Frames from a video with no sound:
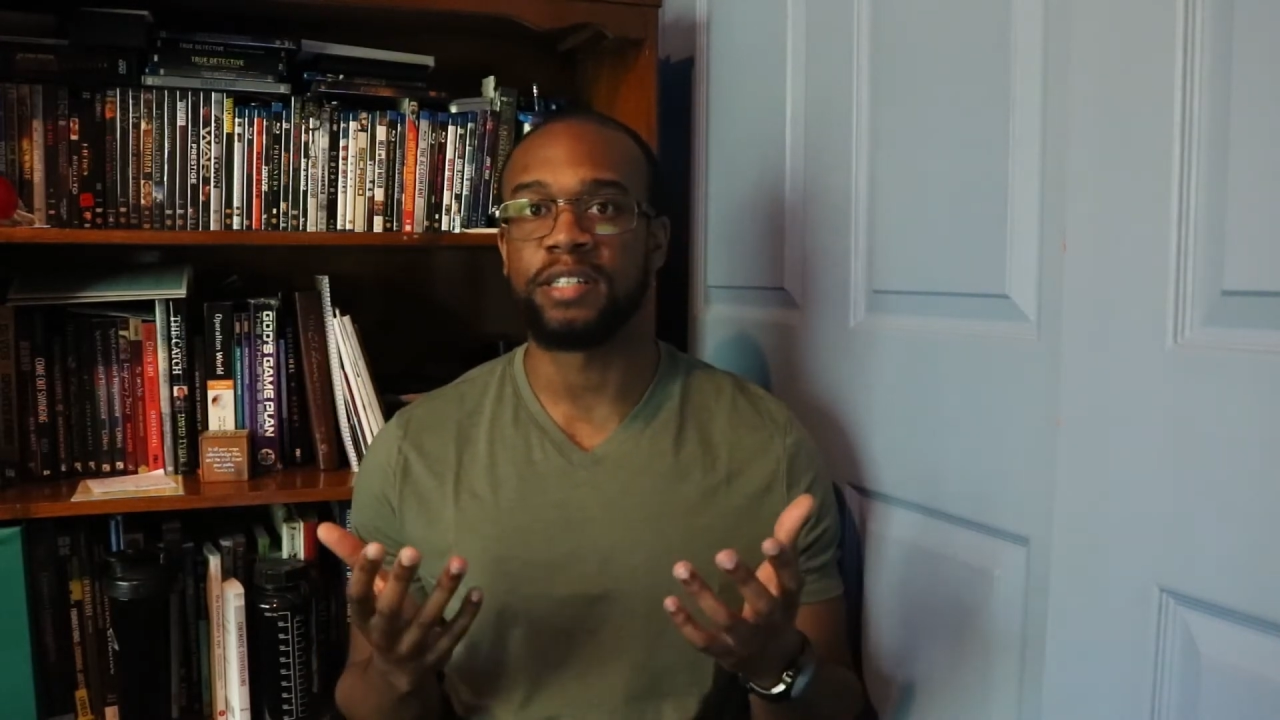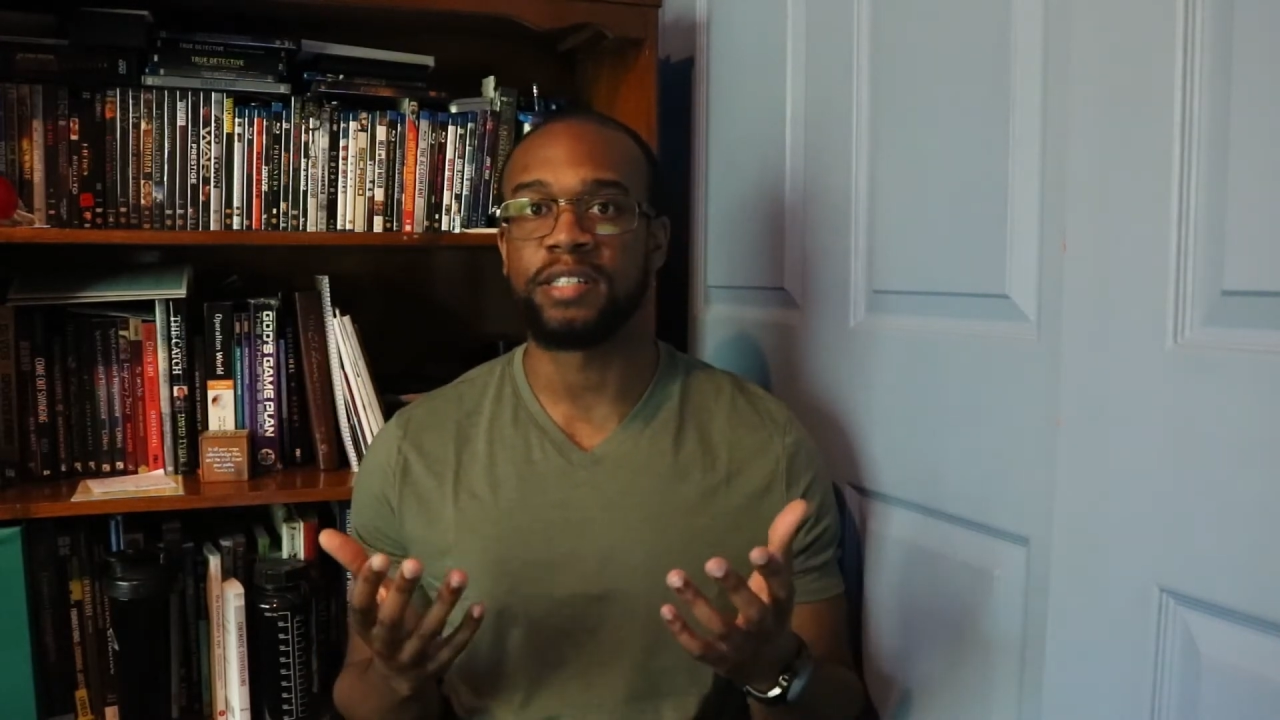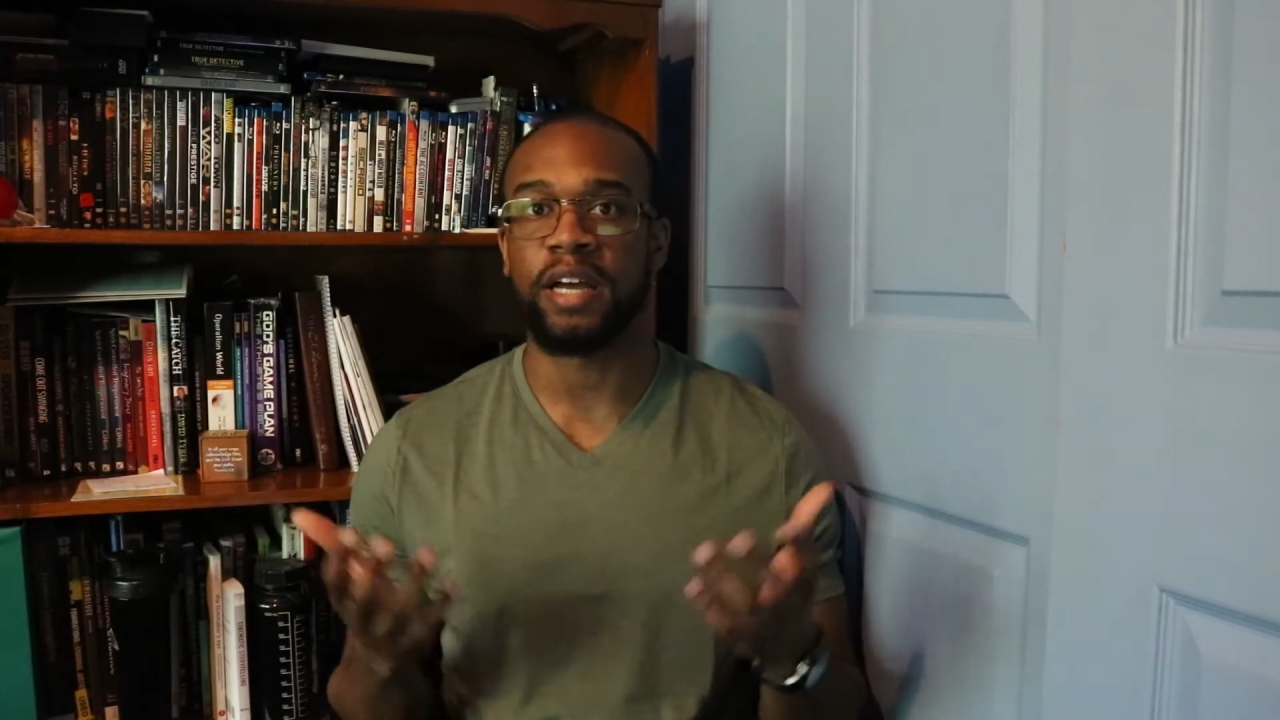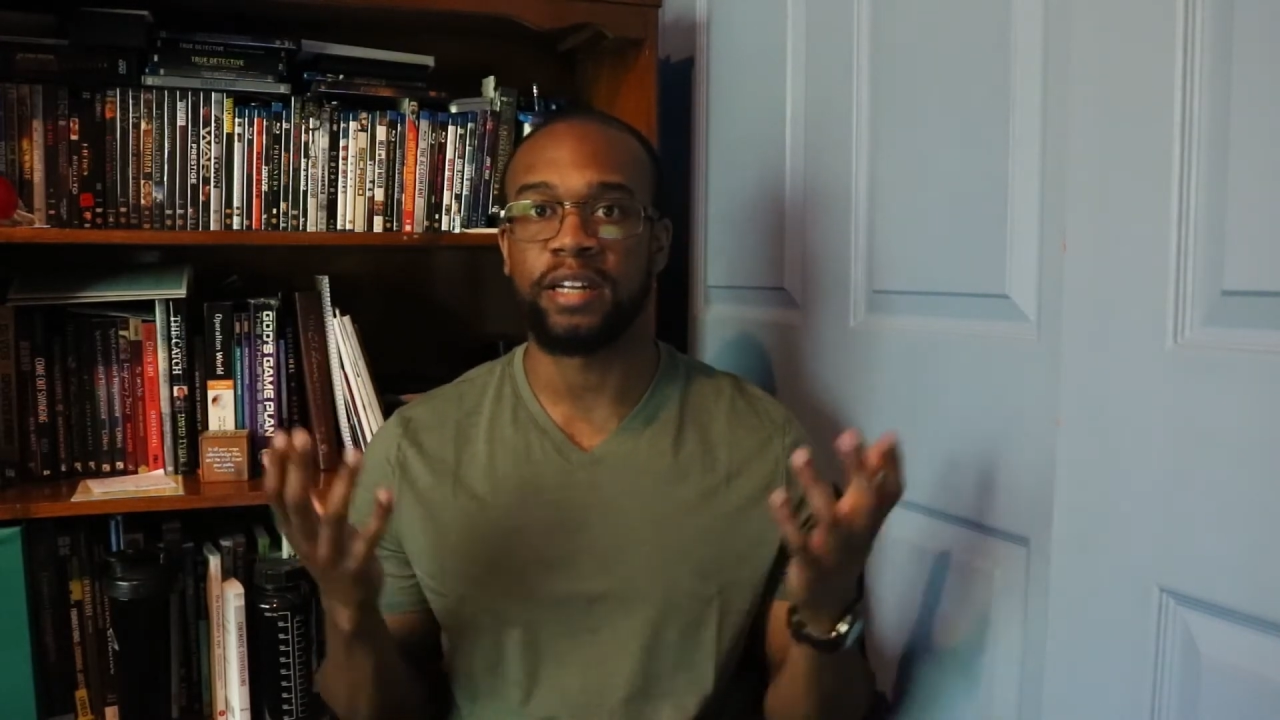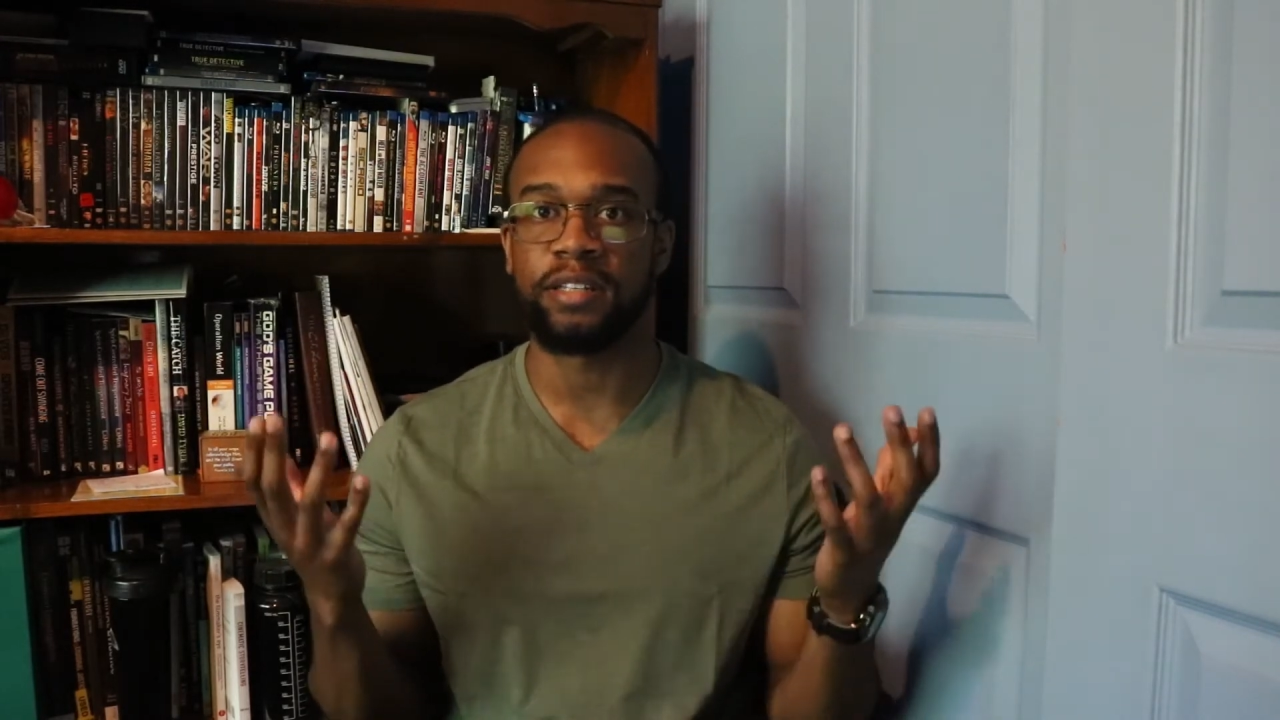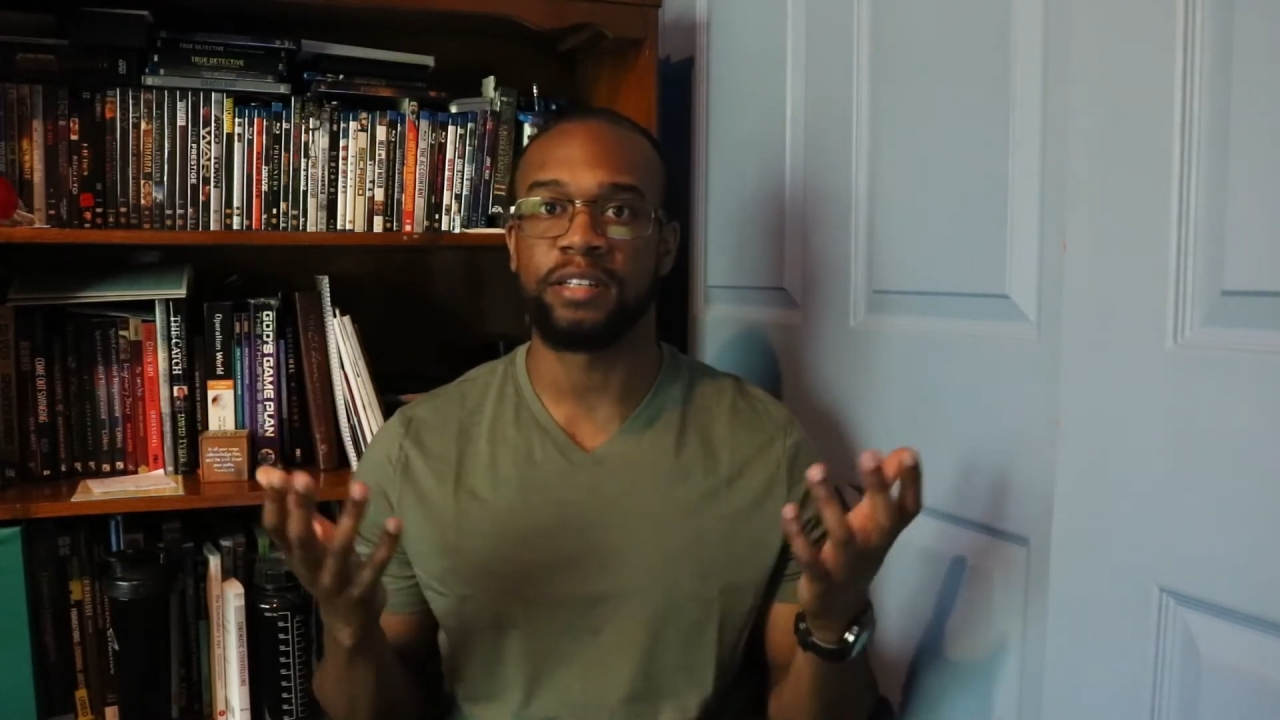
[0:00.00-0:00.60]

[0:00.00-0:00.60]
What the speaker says: decided